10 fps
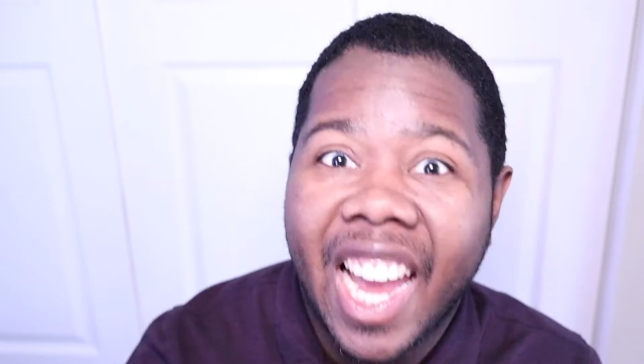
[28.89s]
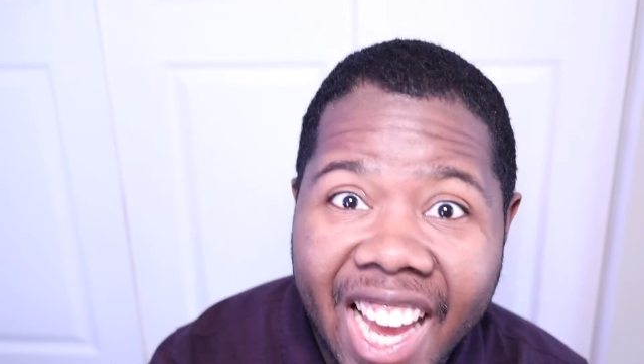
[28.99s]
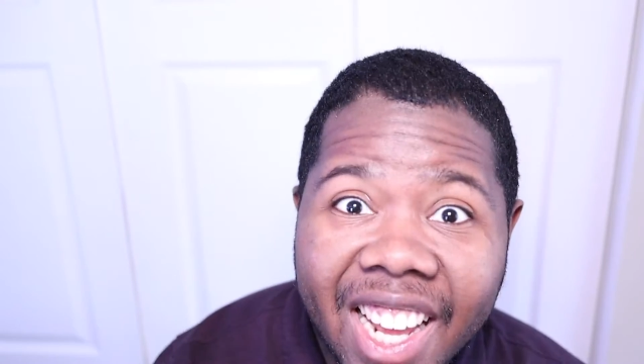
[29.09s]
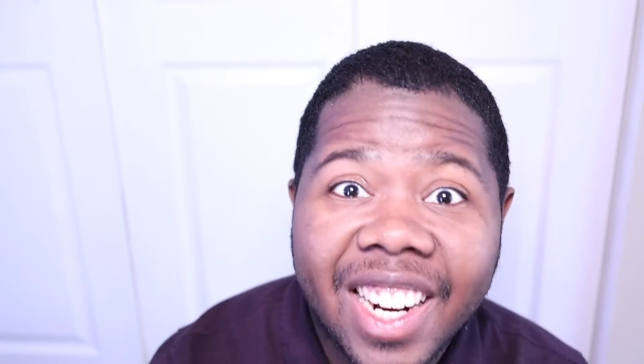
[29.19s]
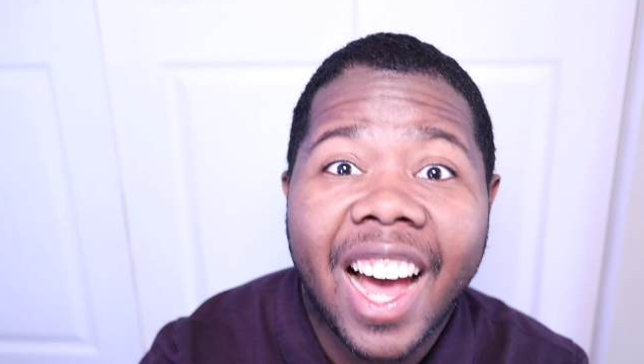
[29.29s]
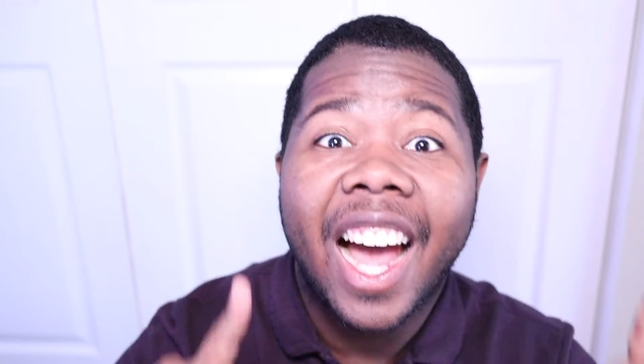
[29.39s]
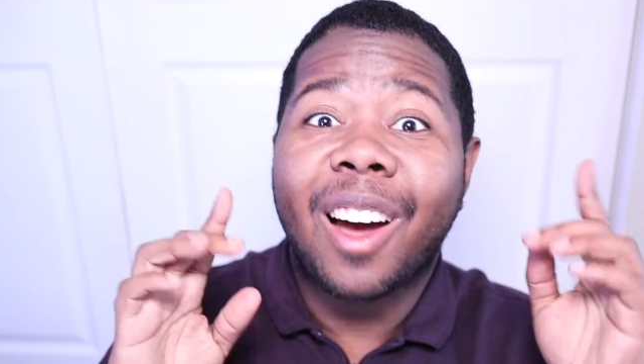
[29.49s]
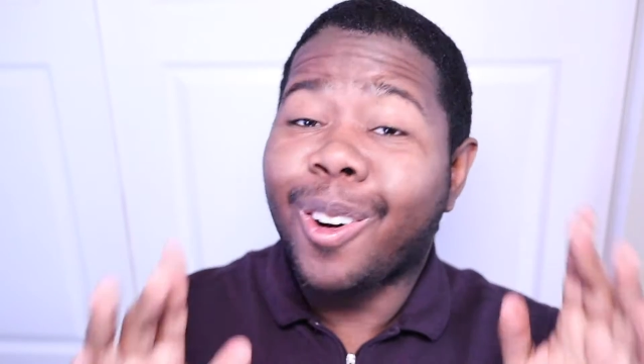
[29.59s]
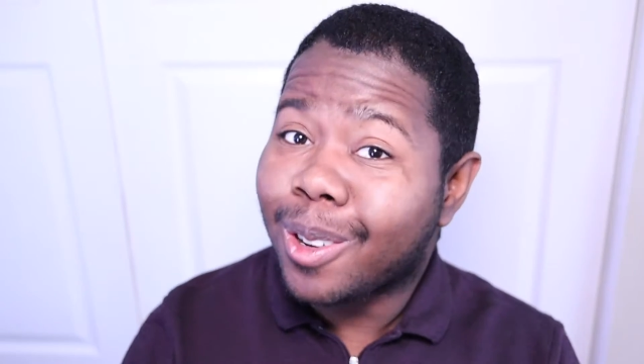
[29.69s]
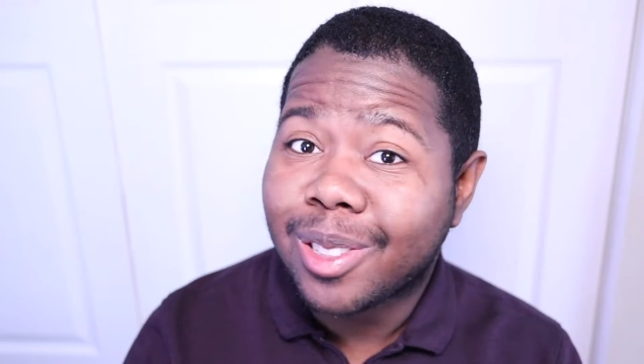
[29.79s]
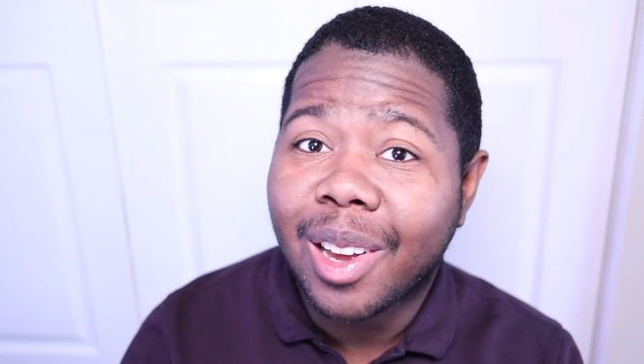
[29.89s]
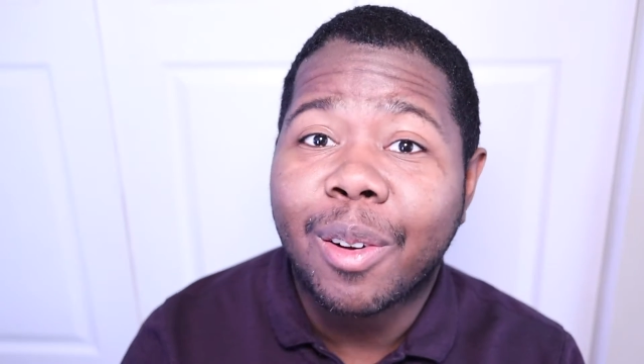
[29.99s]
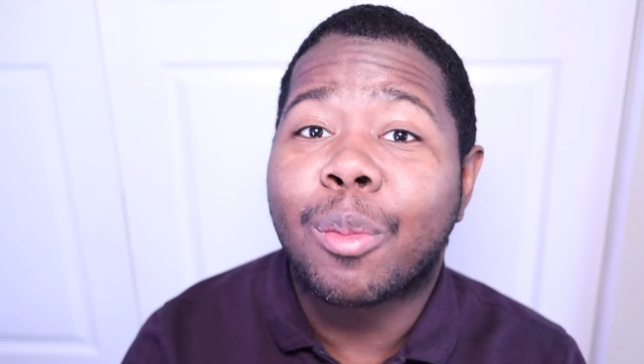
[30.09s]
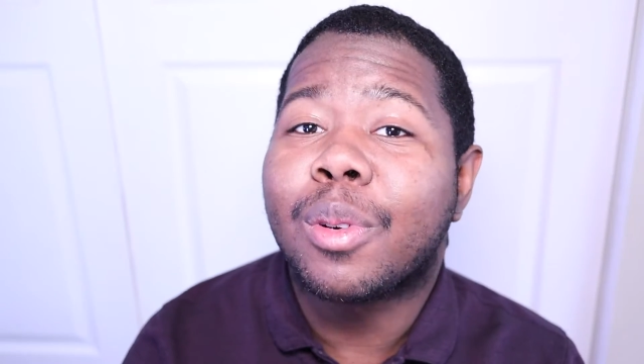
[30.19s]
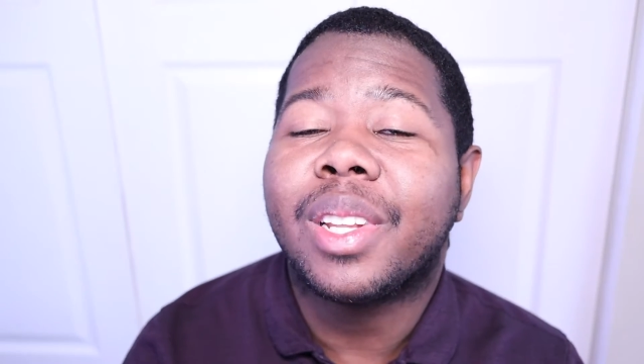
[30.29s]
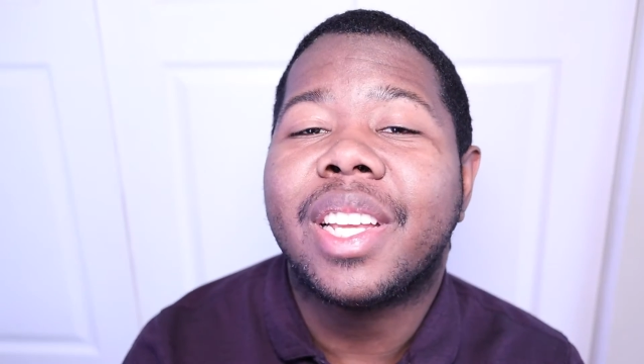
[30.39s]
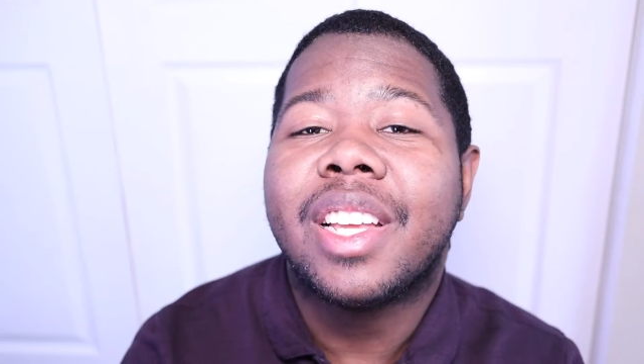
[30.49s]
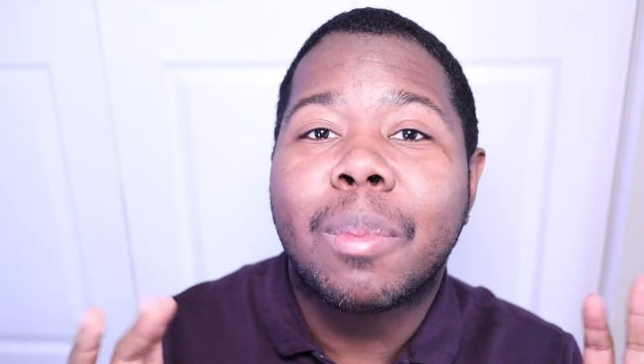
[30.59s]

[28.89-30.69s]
And I also have a really